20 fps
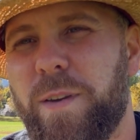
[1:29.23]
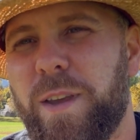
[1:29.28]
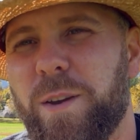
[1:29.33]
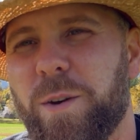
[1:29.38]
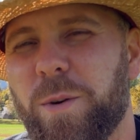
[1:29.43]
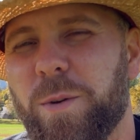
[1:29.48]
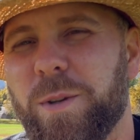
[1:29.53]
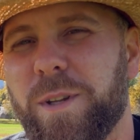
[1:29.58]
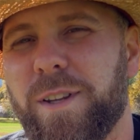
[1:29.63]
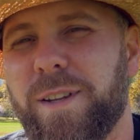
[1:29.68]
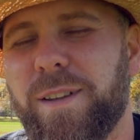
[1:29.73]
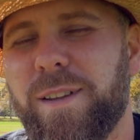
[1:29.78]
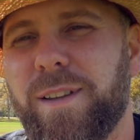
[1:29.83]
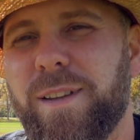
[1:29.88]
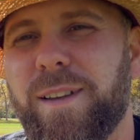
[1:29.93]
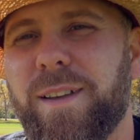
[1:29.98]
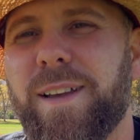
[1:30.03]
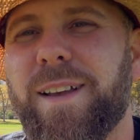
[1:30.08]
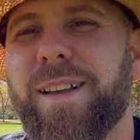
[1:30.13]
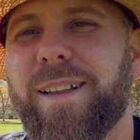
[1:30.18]
field,
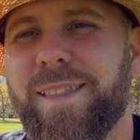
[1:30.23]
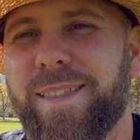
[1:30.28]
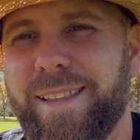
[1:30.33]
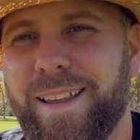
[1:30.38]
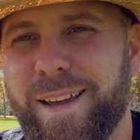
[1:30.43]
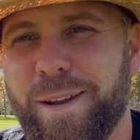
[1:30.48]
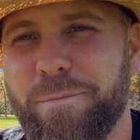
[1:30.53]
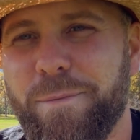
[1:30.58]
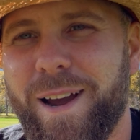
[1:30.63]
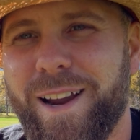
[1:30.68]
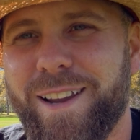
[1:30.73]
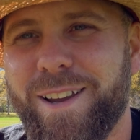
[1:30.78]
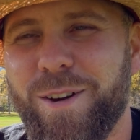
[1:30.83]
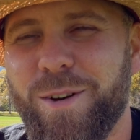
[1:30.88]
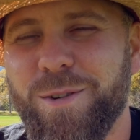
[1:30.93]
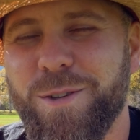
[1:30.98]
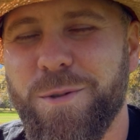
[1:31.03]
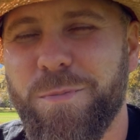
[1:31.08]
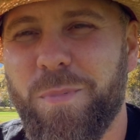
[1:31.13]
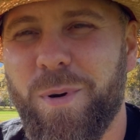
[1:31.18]
led by
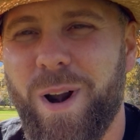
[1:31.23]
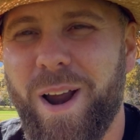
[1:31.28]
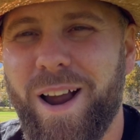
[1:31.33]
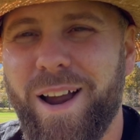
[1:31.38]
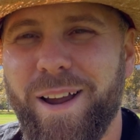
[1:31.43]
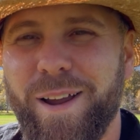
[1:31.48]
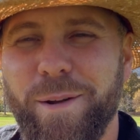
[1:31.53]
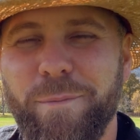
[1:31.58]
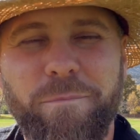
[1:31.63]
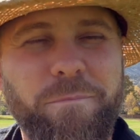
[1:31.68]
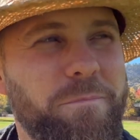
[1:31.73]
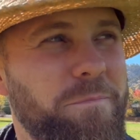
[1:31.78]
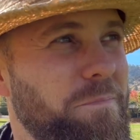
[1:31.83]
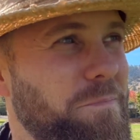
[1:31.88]
Coach Prime.